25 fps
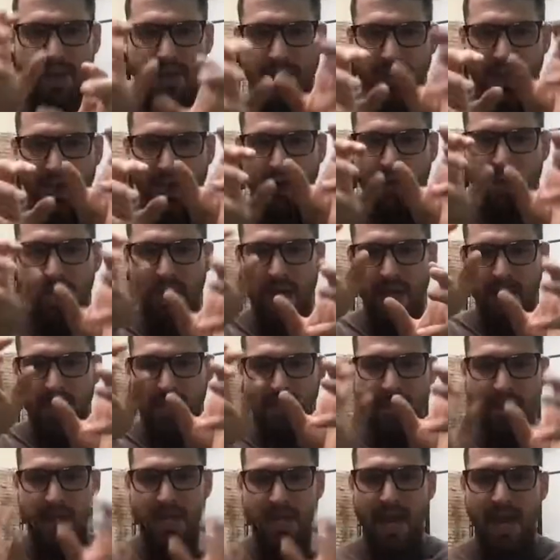You know,
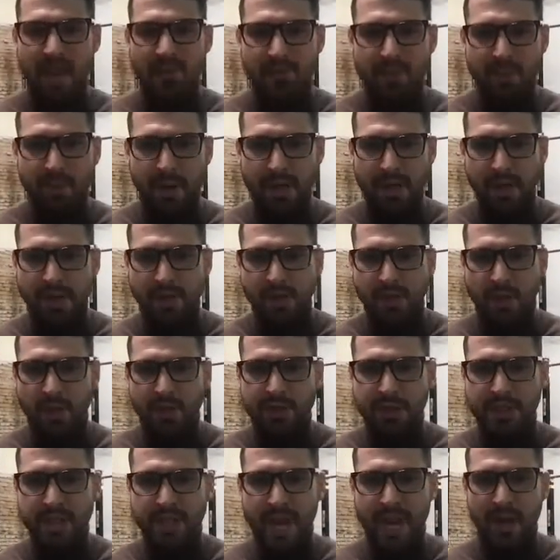everybody
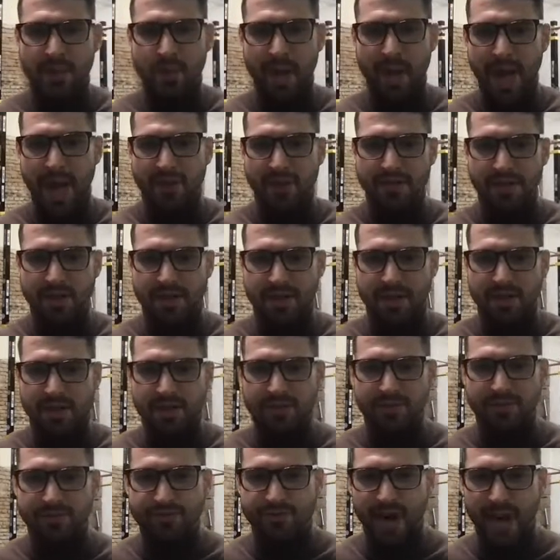knows, yeah, we have a
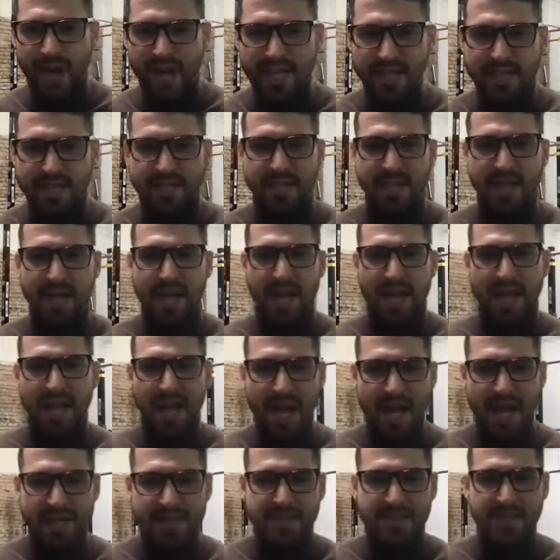great
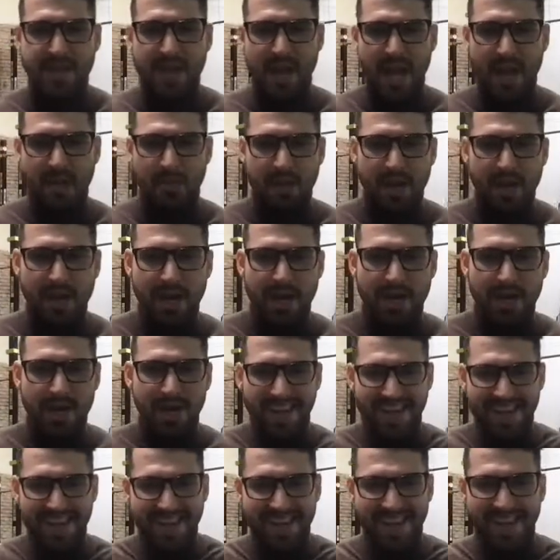landscape here,
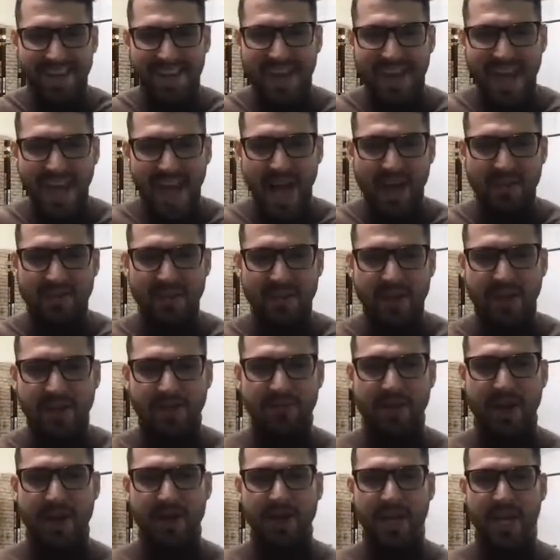having a
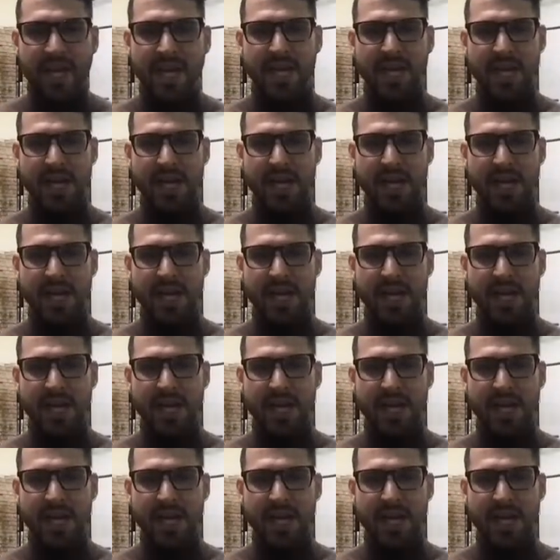very